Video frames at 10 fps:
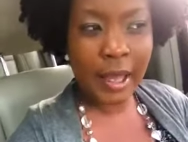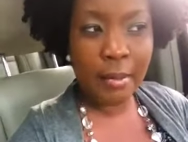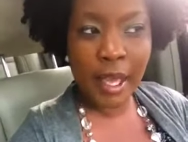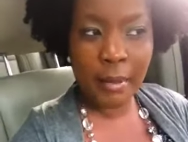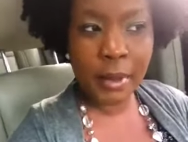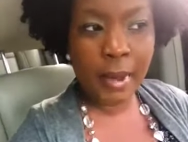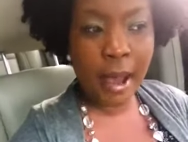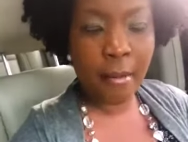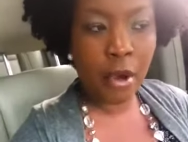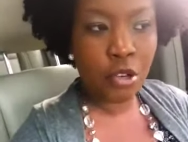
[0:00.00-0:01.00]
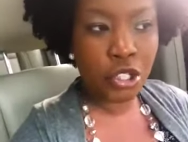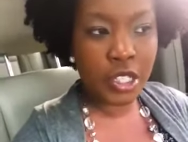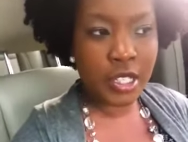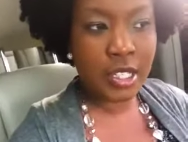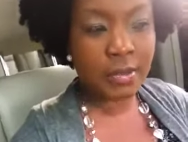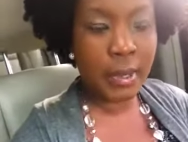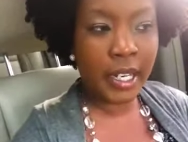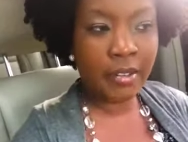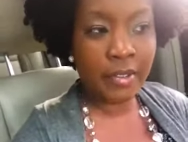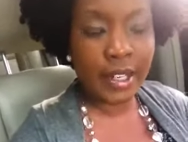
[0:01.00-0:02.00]
It may be by Motions, but
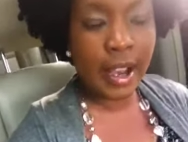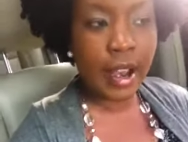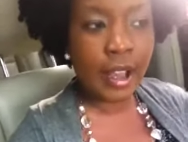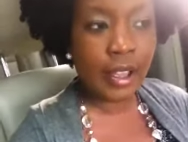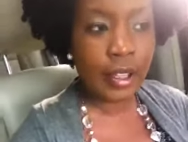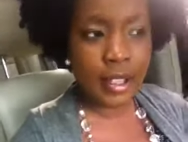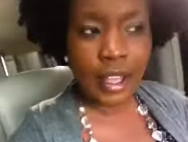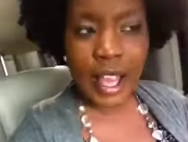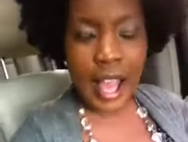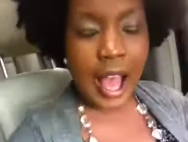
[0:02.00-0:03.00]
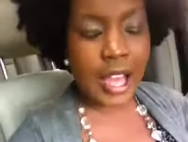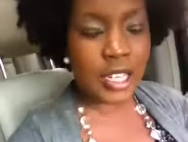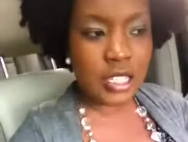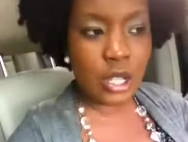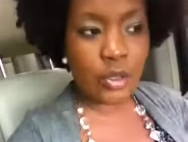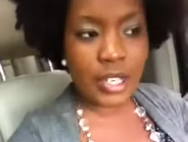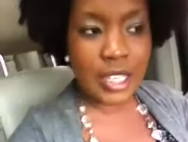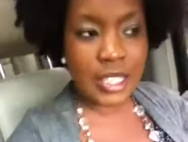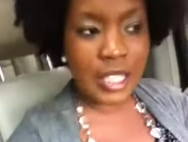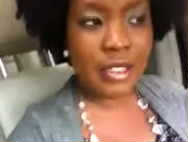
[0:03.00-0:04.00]
if not, I just know that
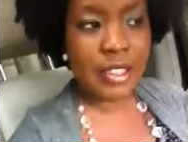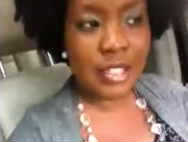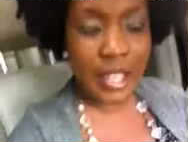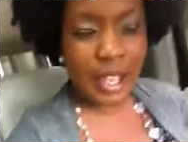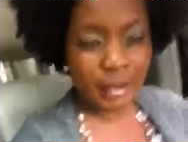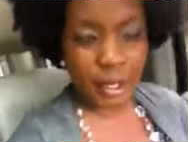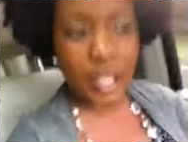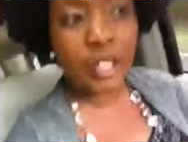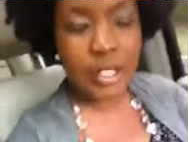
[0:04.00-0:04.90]
it's in the same color.